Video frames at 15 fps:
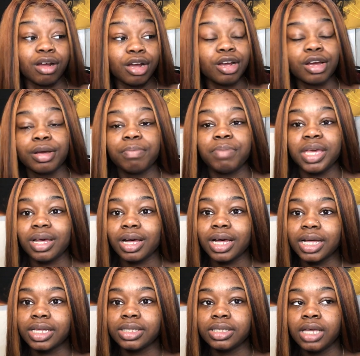her,
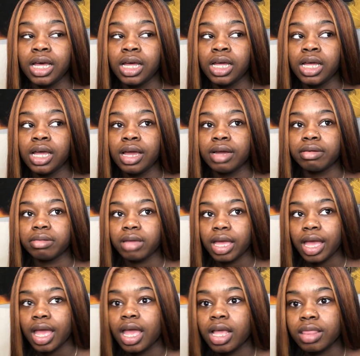because
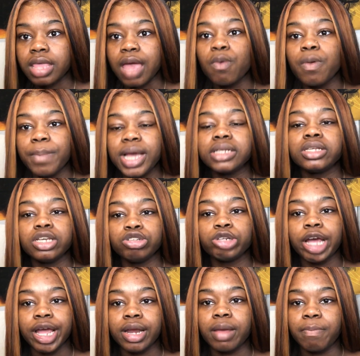they were basically
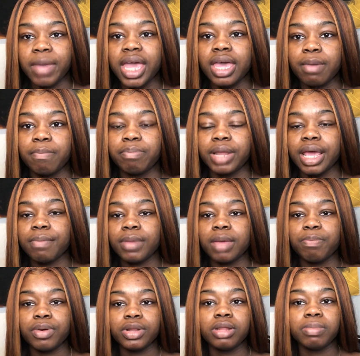trying to
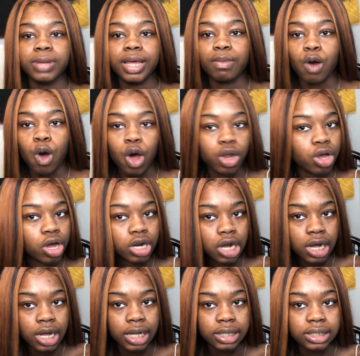put the blame all on
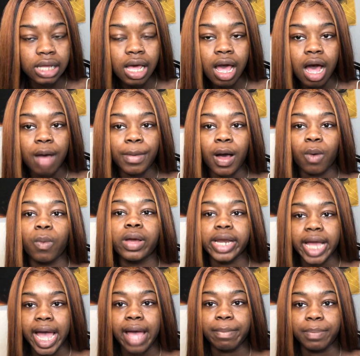us about what
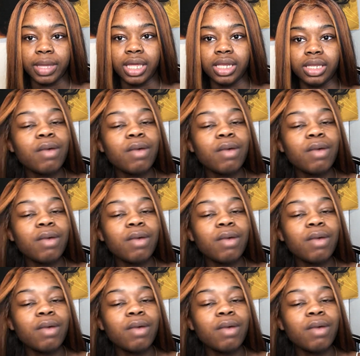happened.